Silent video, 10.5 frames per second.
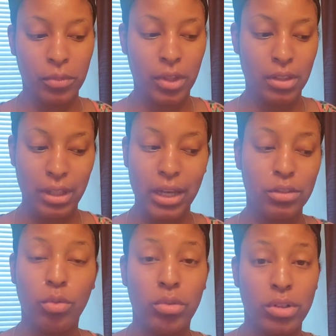
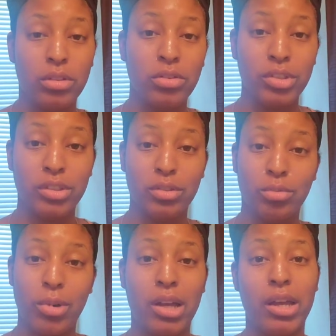That's one of the reasons
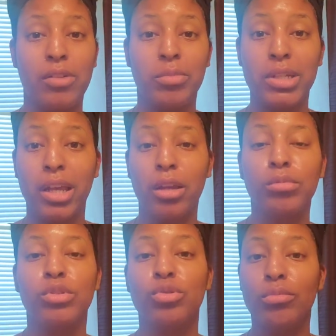why I have been
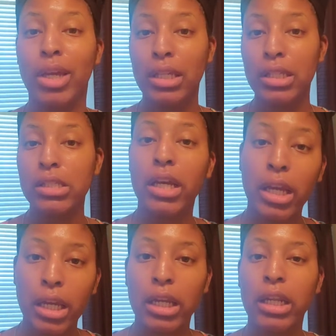able to
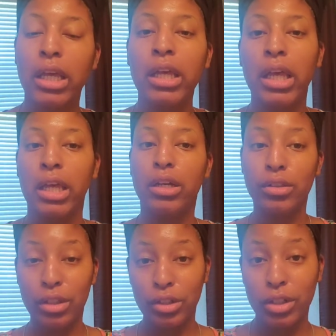maintain
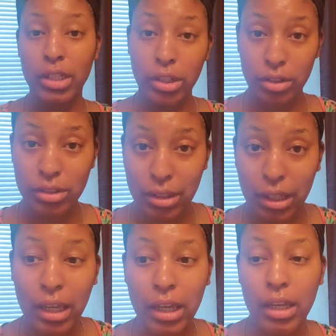healthier, clearer
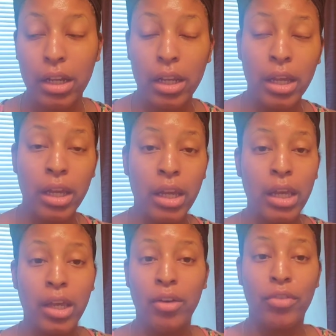skin
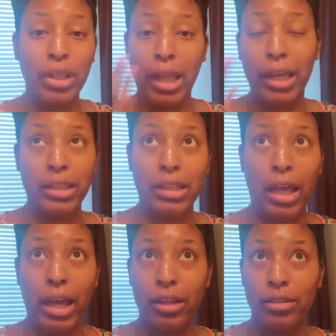for like the
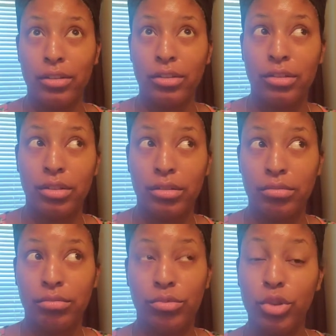last
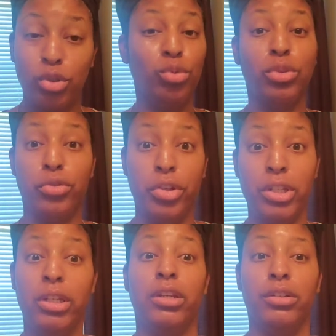2-3
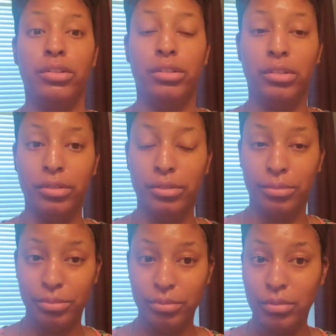years
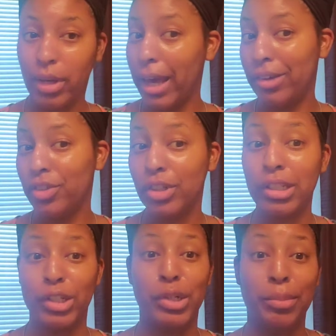after
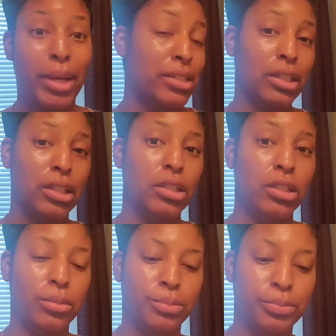clearing my skin up.